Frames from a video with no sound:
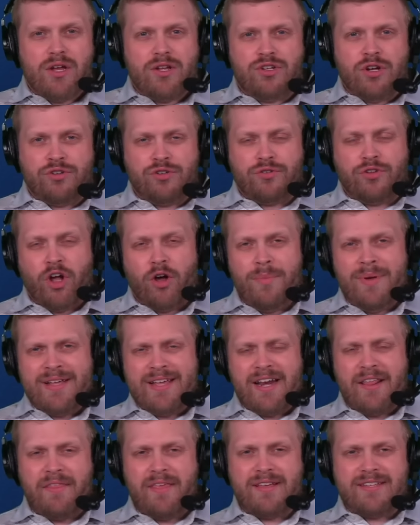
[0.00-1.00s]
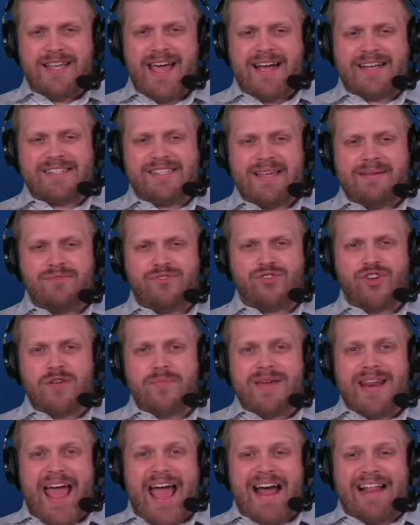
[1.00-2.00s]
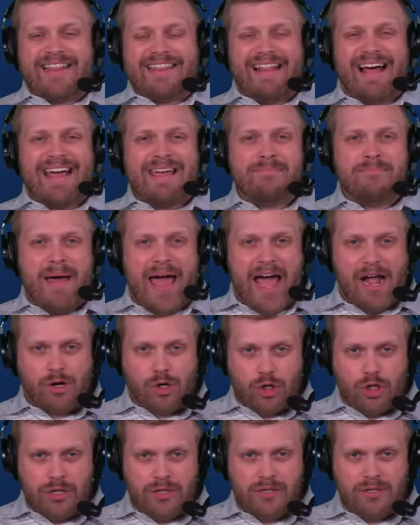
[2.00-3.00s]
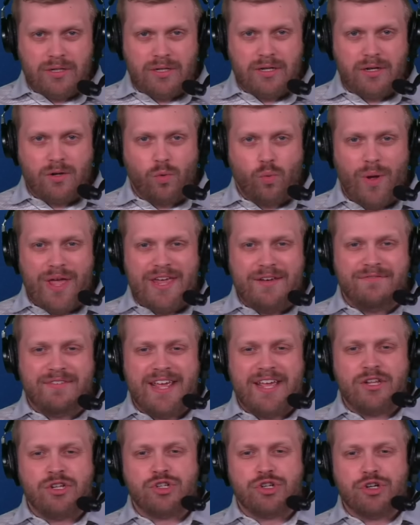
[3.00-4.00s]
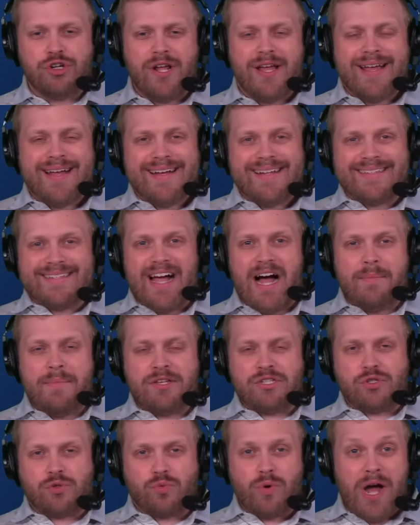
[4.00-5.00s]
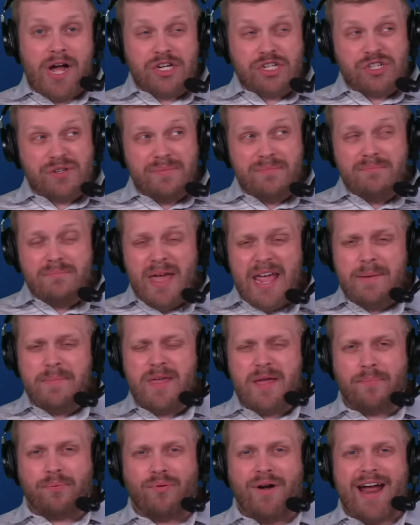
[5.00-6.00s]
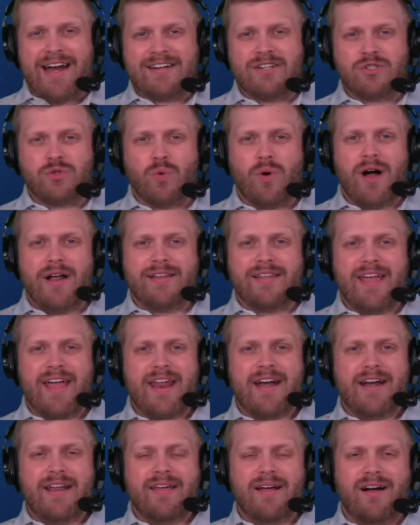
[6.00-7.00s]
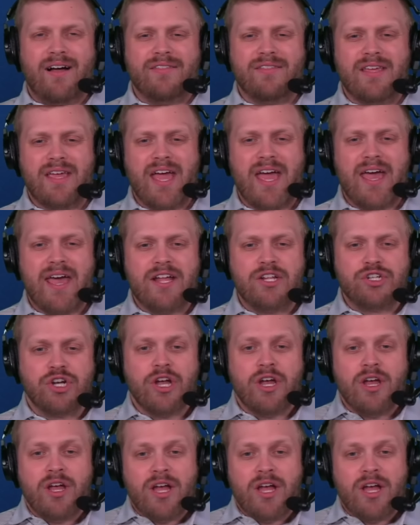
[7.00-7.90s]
JoJo Domann getting the exact same treatment at linebacker, waived/injured. Thomas Rush, maybe a practice squad candidate on the edge.